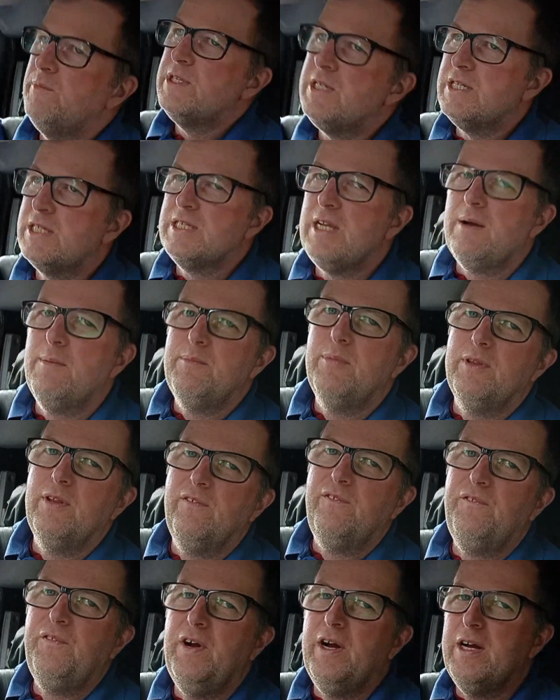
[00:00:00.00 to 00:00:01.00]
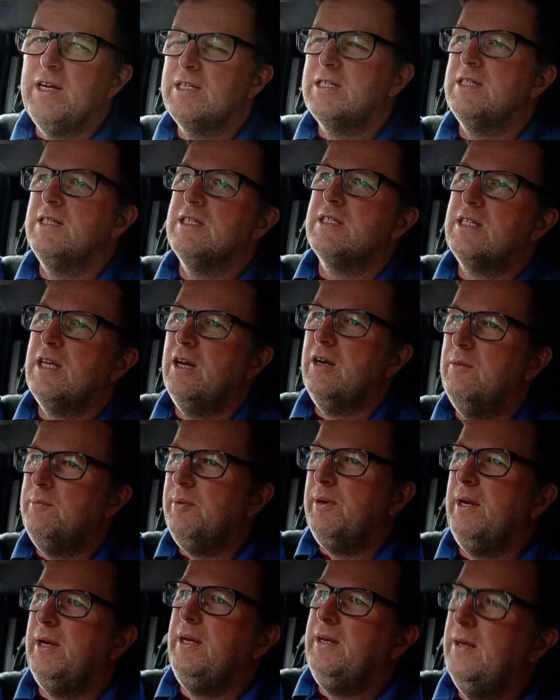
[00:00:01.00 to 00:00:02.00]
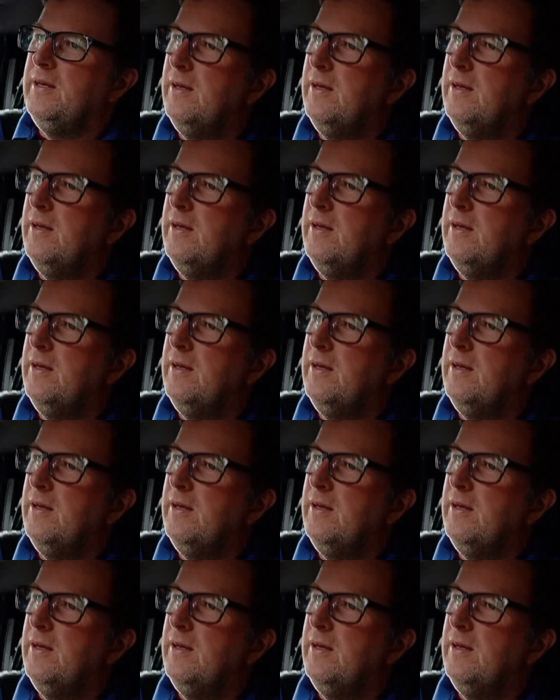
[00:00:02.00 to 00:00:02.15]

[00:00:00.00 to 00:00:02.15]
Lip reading: December the 1st it's going to be.